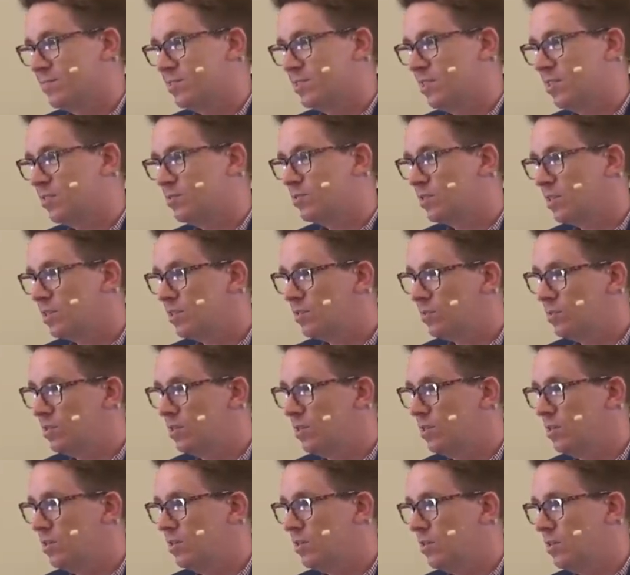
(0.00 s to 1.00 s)
See, I think
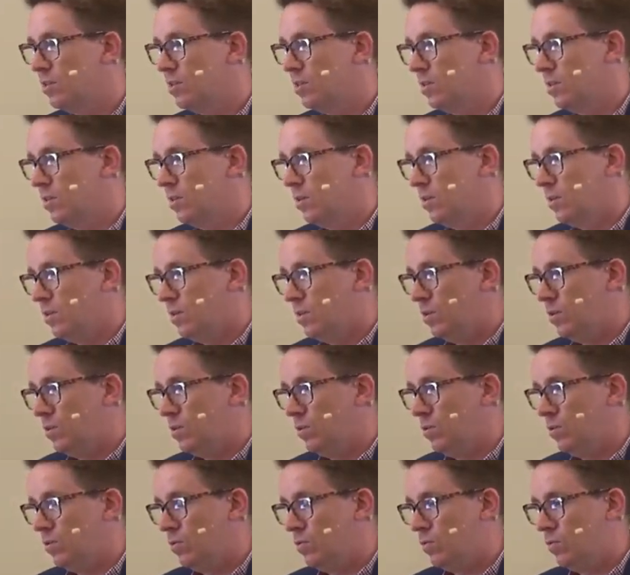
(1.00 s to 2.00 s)
the,
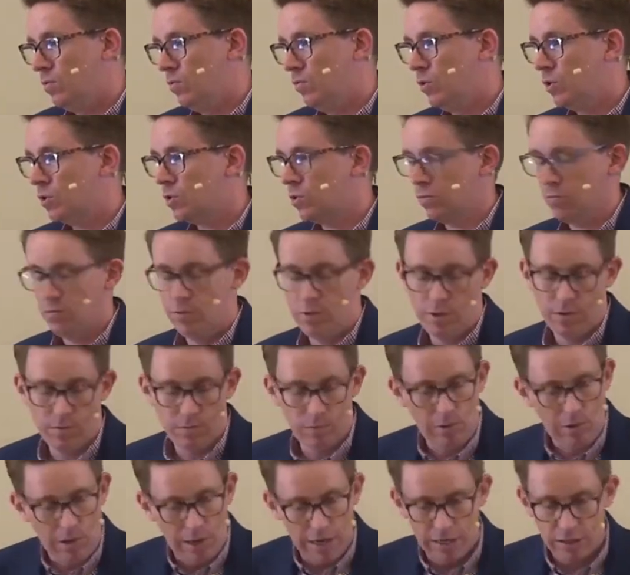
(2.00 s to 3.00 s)

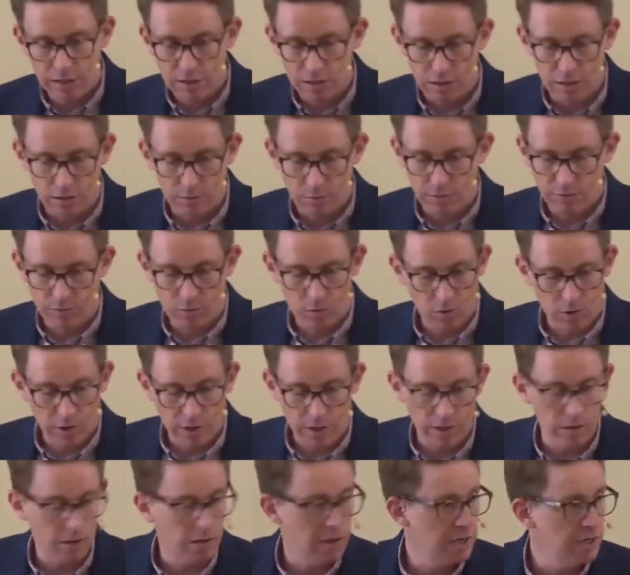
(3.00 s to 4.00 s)
the lesson that we've
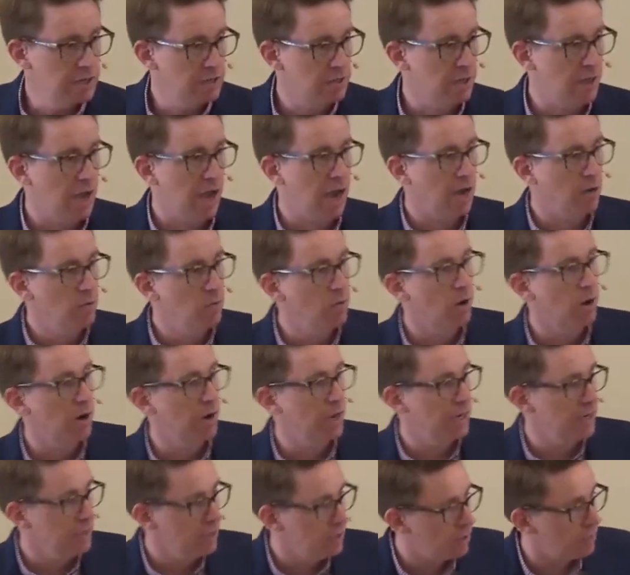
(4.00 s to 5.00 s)
got here is that
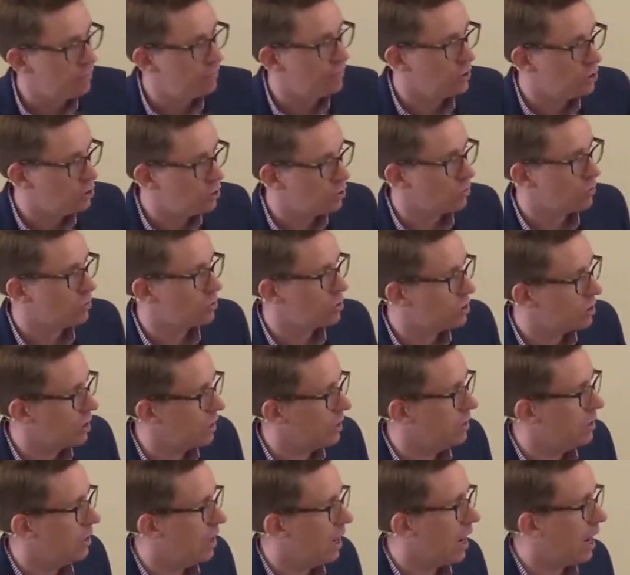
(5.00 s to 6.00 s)
our individual
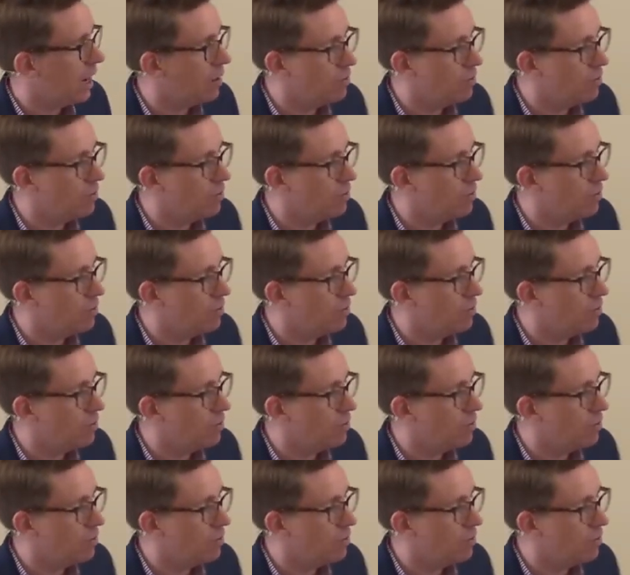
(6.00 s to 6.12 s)
sin,